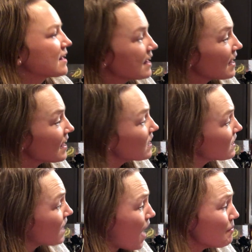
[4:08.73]
Can I
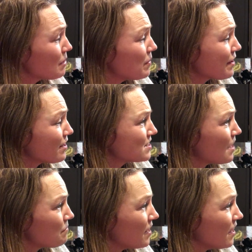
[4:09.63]
get a comic book or
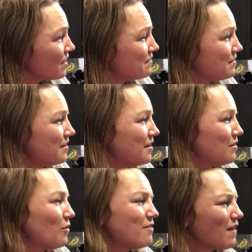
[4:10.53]
something?
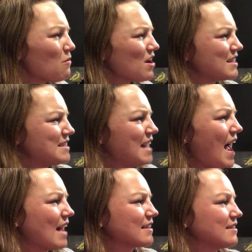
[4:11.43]
What if I want a
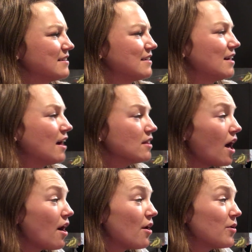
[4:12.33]
snack?
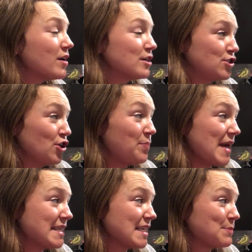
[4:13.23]
Hello, two
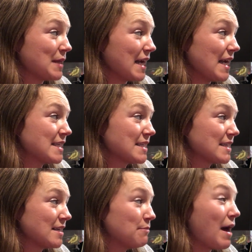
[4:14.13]
pizzas please.
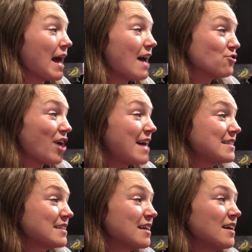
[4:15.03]
My
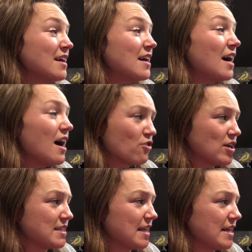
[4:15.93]
address, a
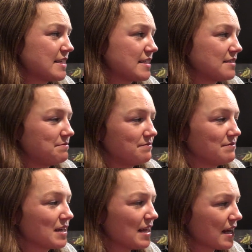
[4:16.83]
chrysalis.
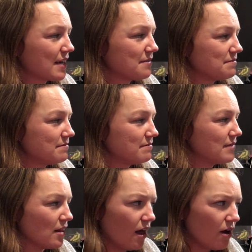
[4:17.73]
Click.
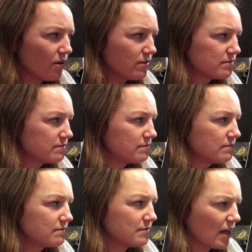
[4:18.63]
Hello?
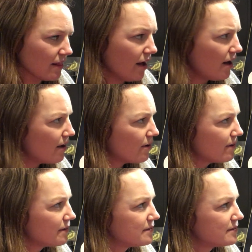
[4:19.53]
Hello?